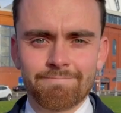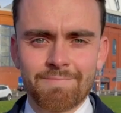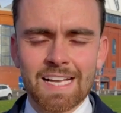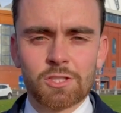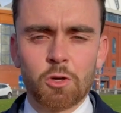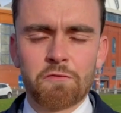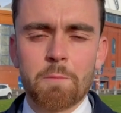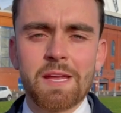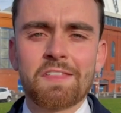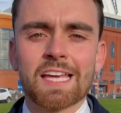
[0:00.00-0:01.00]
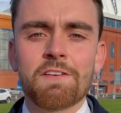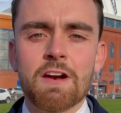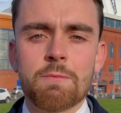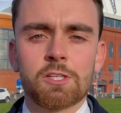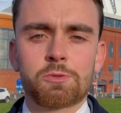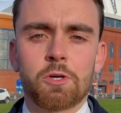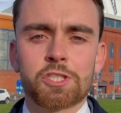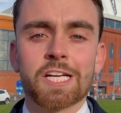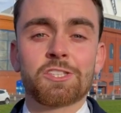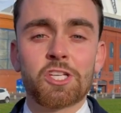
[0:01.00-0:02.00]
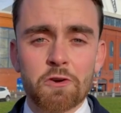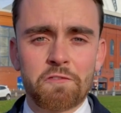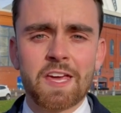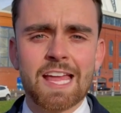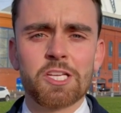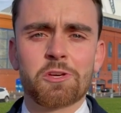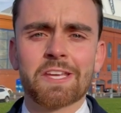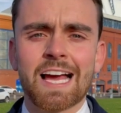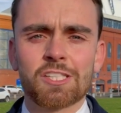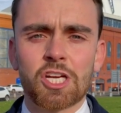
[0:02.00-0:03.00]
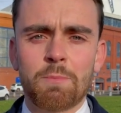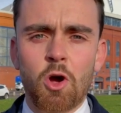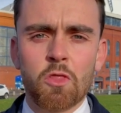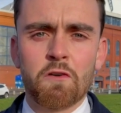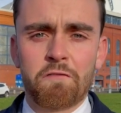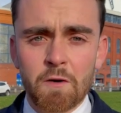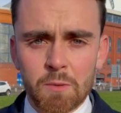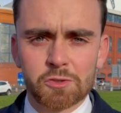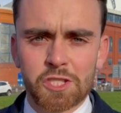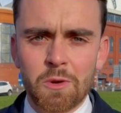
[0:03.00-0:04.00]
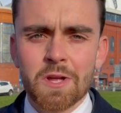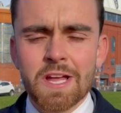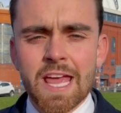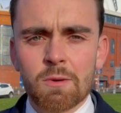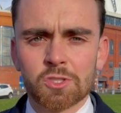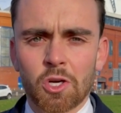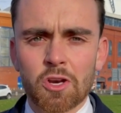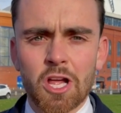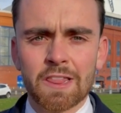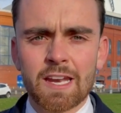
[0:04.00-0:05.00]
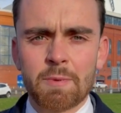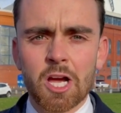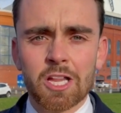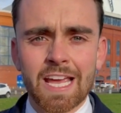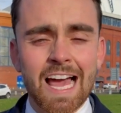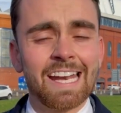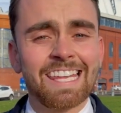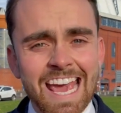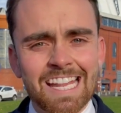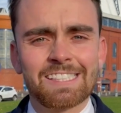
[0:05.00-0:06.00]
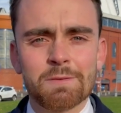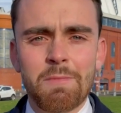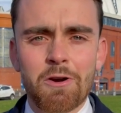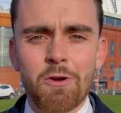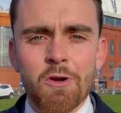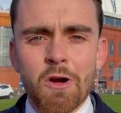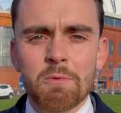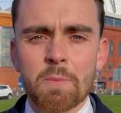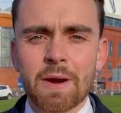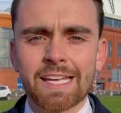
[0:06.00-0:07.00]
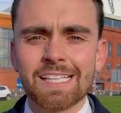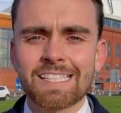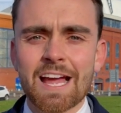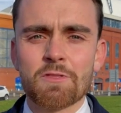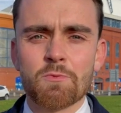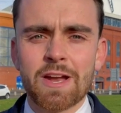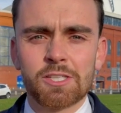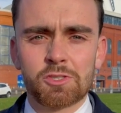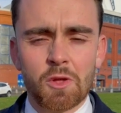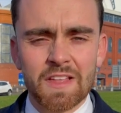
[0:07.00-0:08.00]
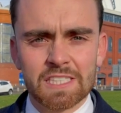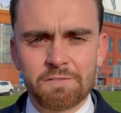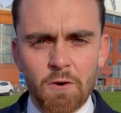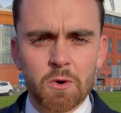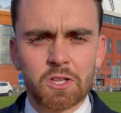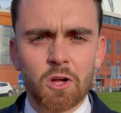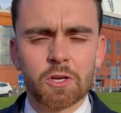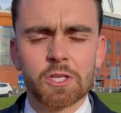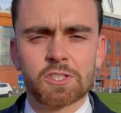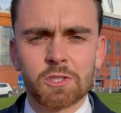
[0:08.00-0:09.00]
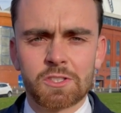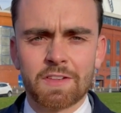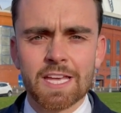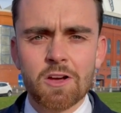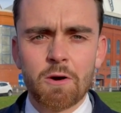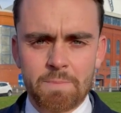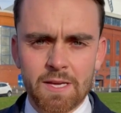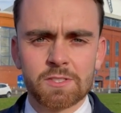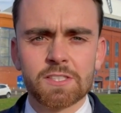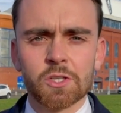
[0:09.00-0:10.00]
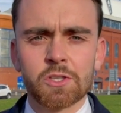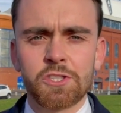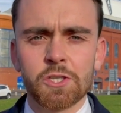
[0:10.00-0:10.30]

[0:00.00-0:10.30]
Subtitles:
That's all from me. Thank you very much for watching, and don't forget you can catch up on the football show. It was on a little bit earlier, and again tomorrow we're breaking down the Rangers result. That's 4 o'clock exclusively on PLZ Soccer's